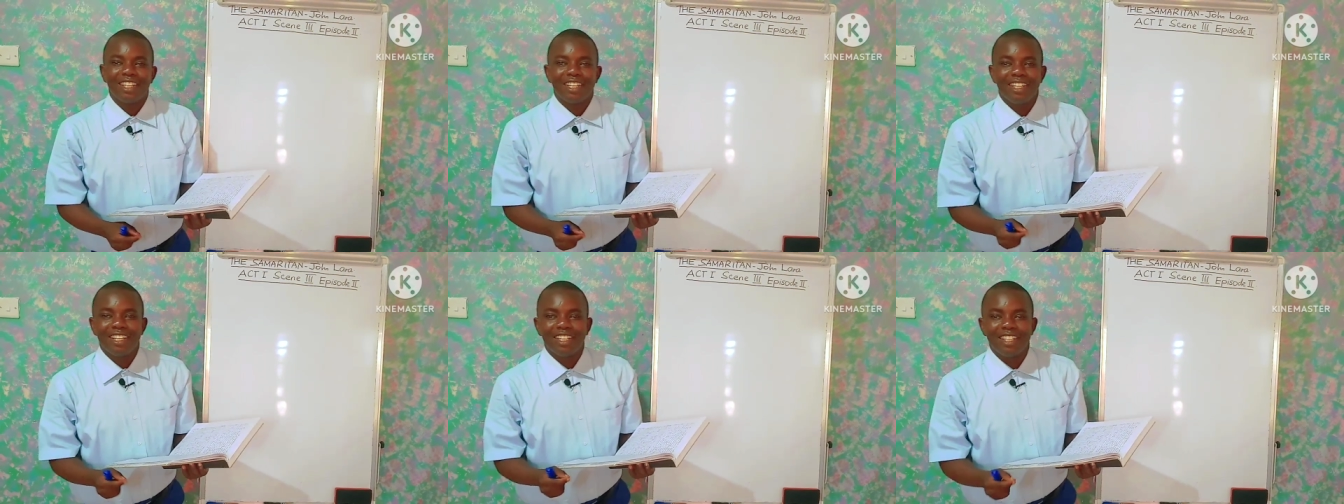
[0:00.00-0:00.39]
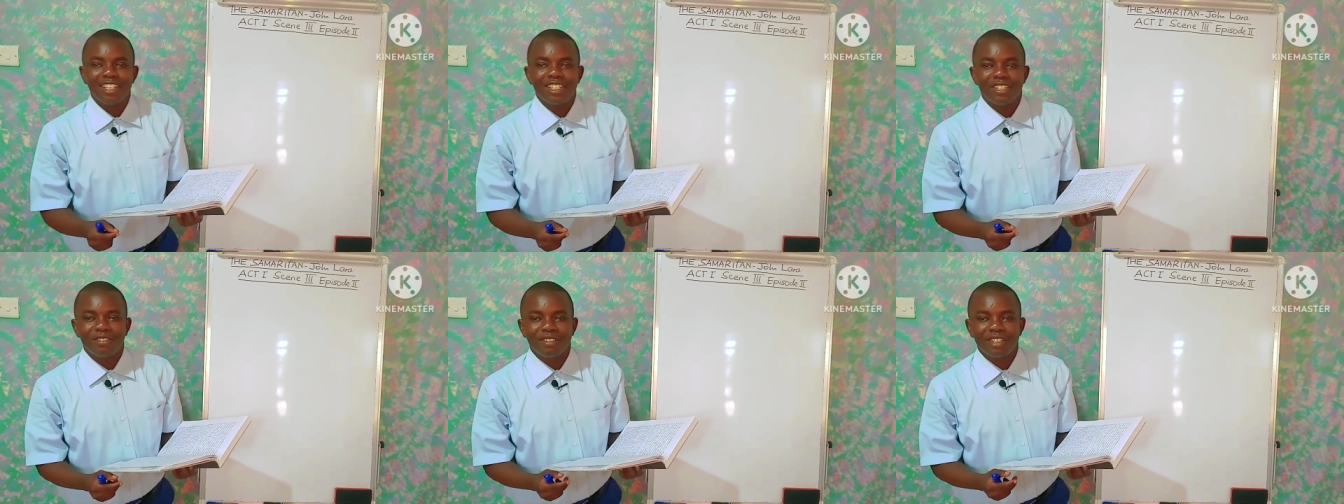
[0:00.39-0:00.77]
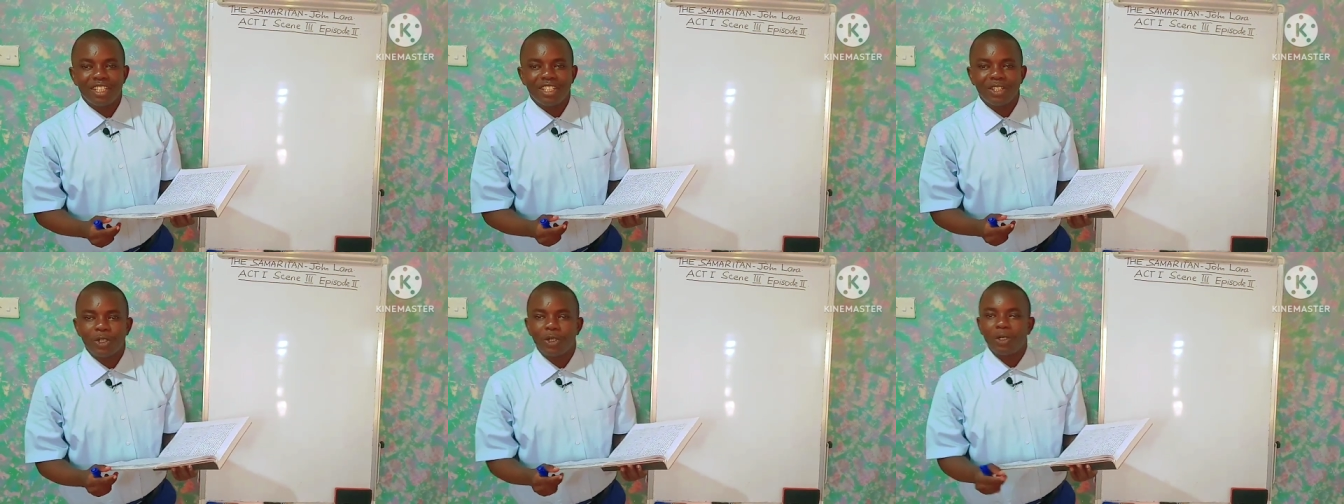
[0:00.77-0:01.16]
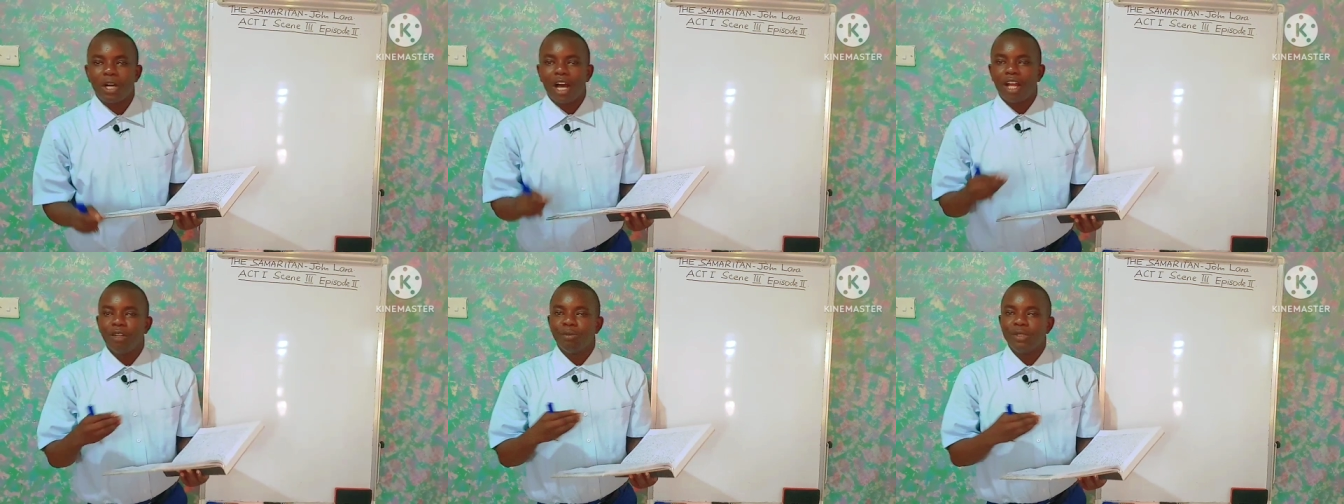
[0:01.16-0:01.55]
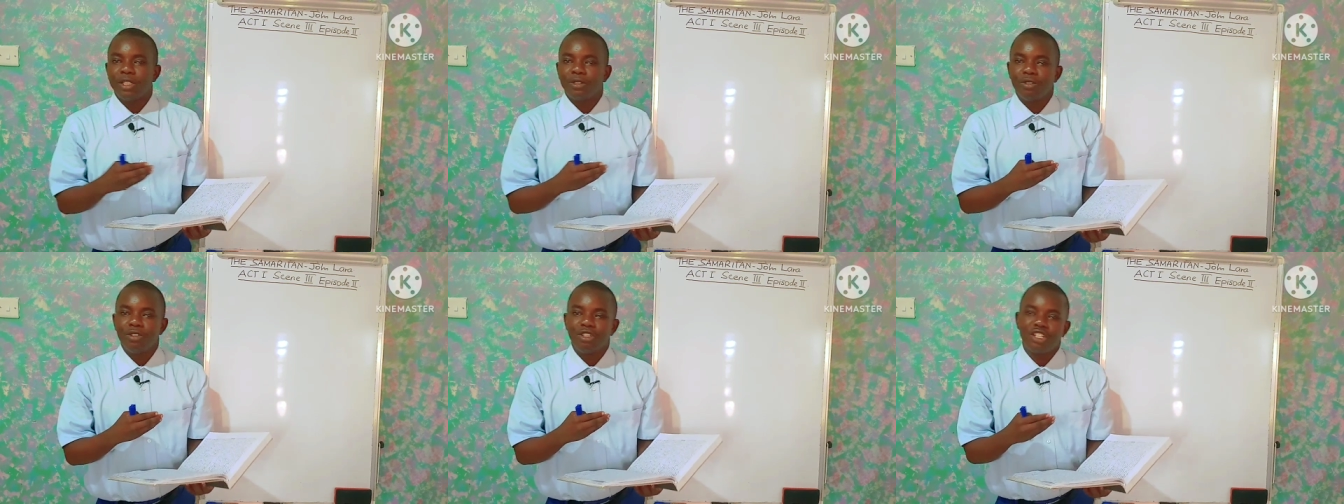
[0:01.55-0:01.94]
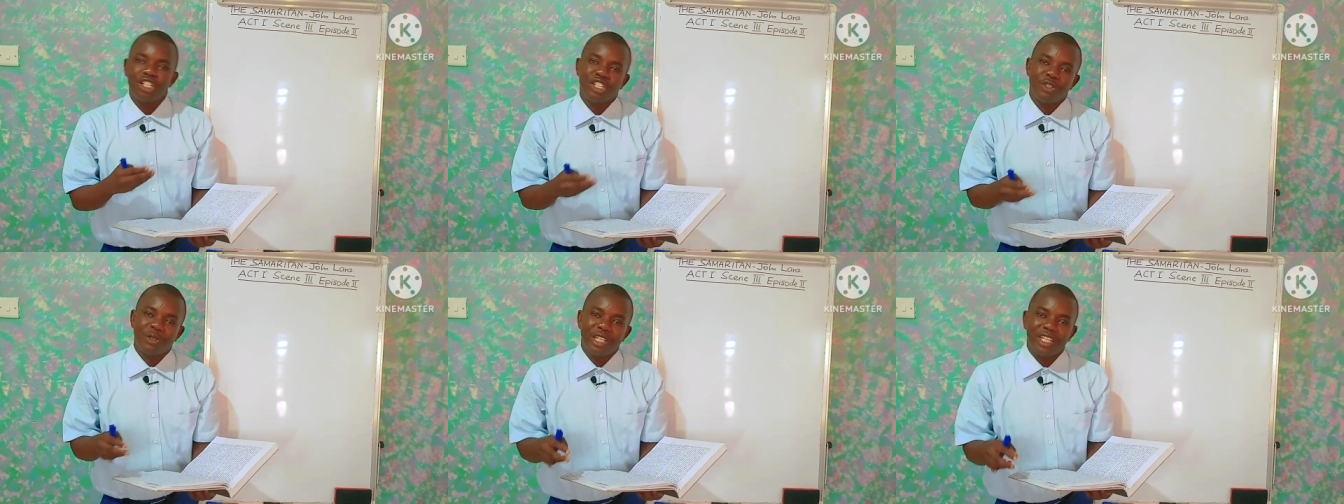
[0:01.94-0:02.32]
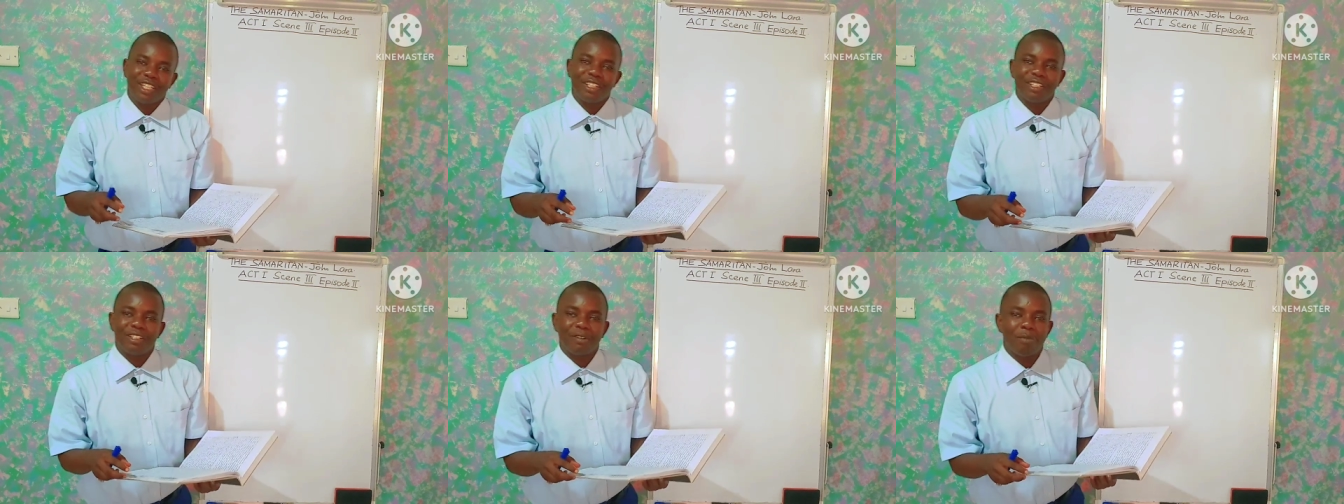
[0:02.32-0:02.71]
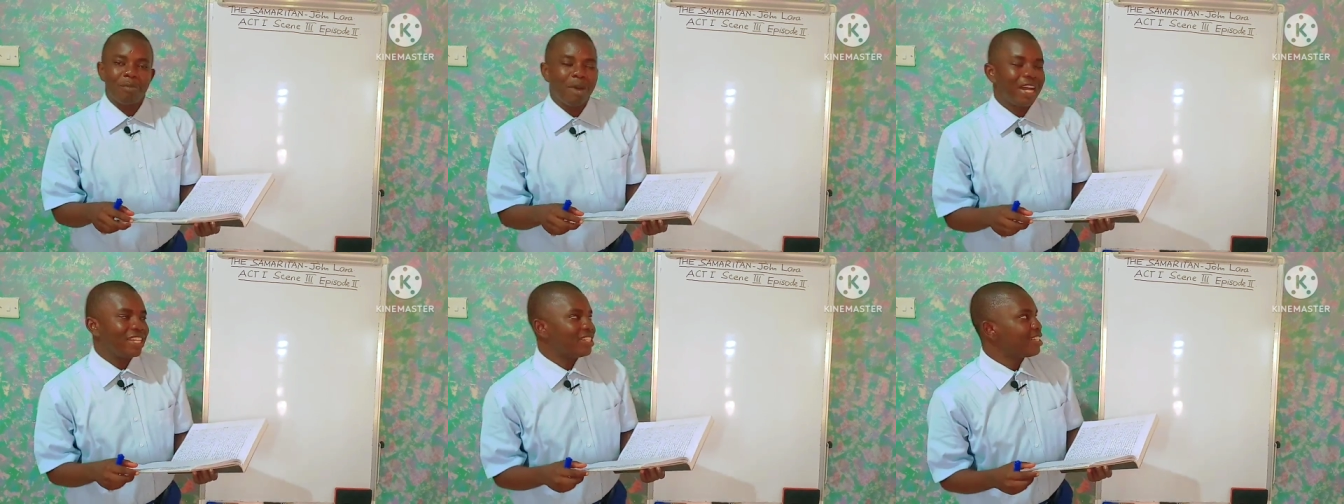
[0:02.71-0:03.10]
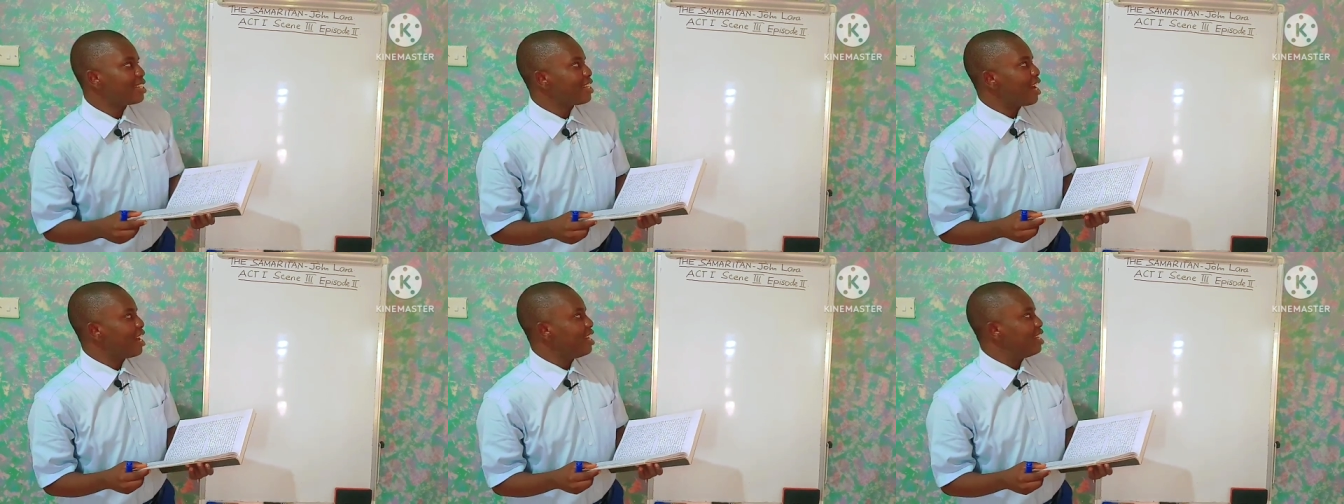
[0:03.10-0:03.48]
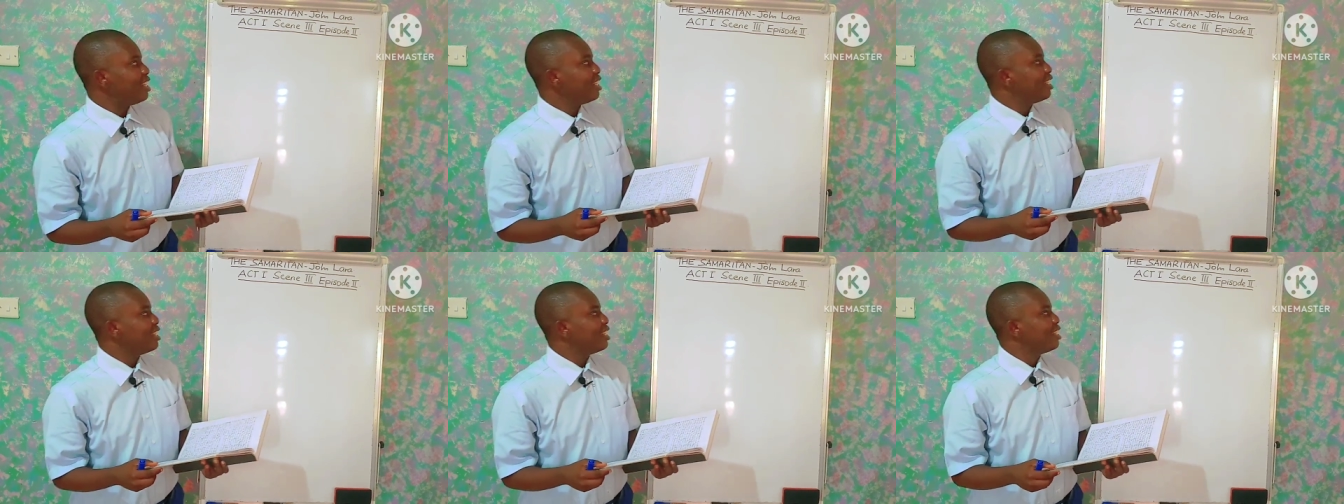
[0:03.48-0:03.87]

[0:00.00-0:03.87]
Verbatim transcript: In this video, I'll be continuing my study